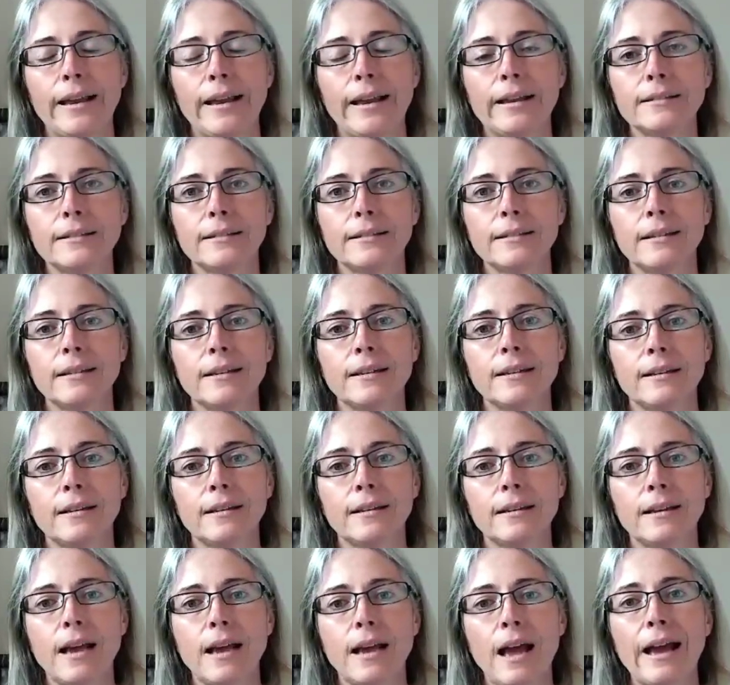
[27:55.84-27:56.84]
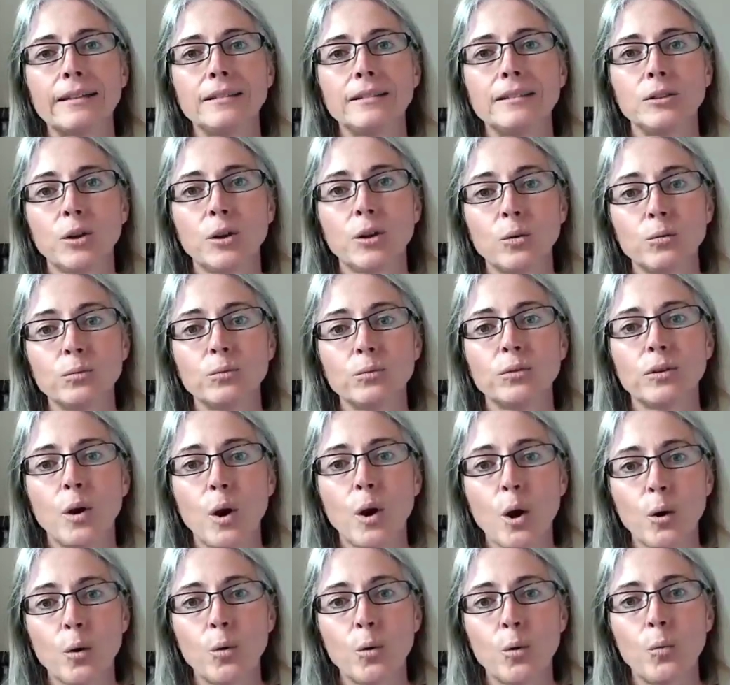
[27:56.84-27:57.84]
I don't
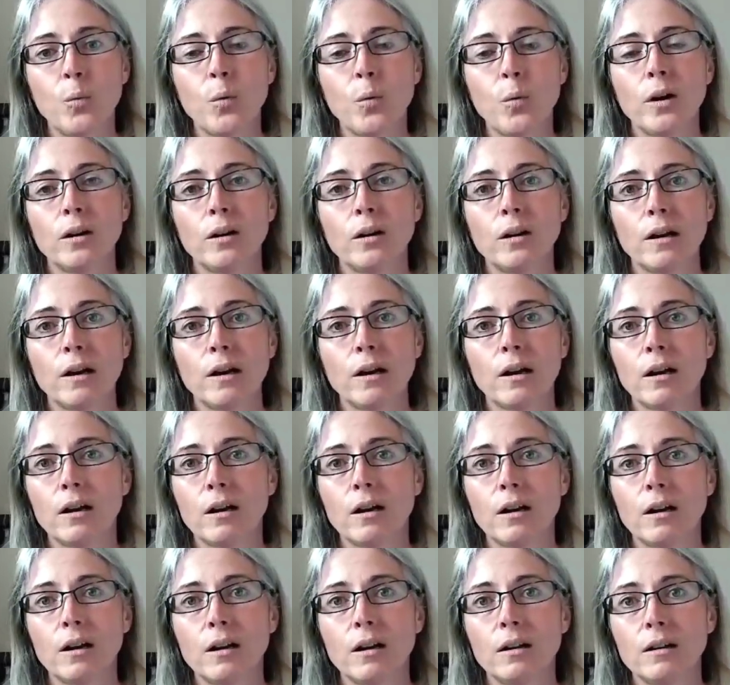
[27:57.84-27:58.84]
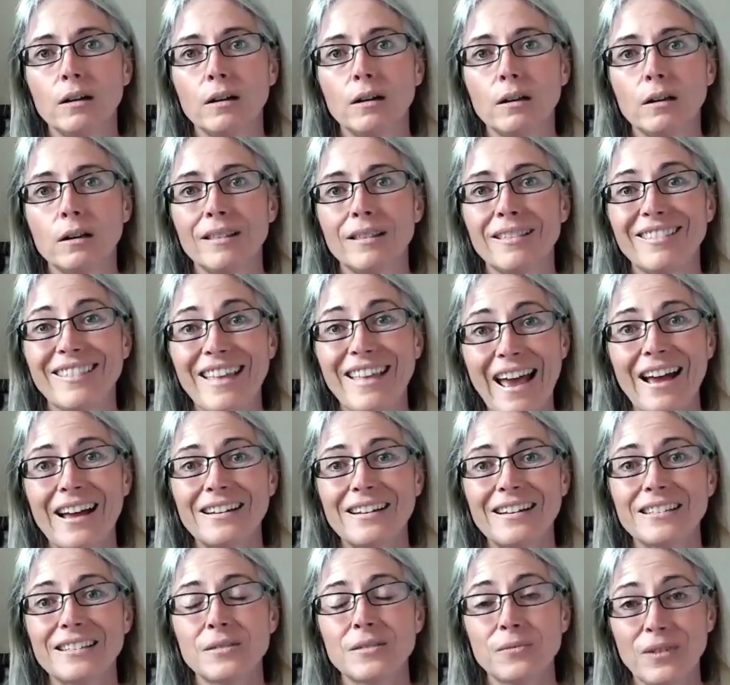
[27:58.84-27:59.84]
know
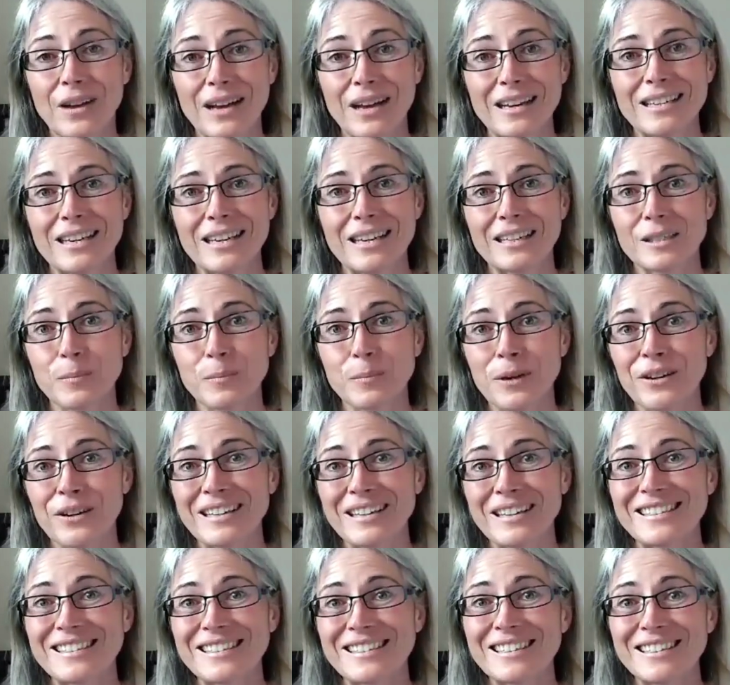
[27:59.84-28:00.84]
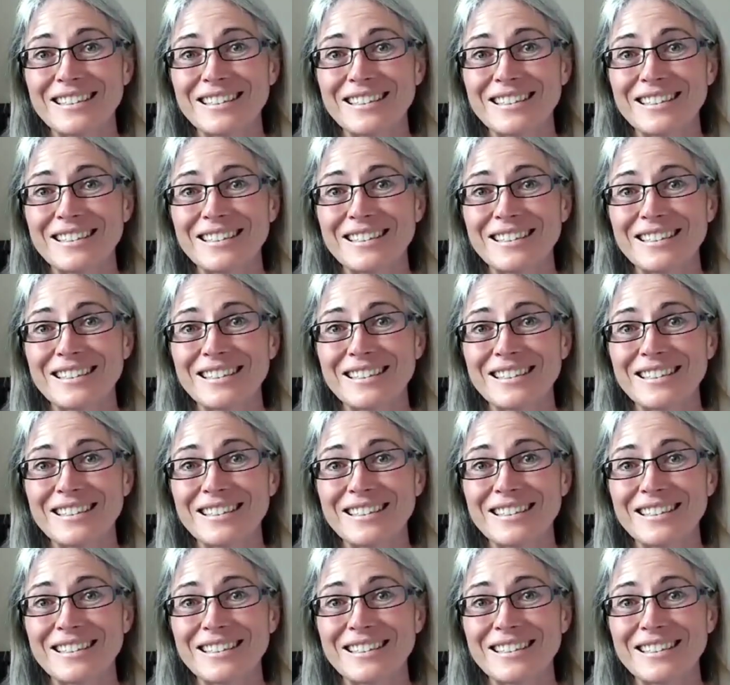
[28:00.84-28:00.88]
that Vitex berry is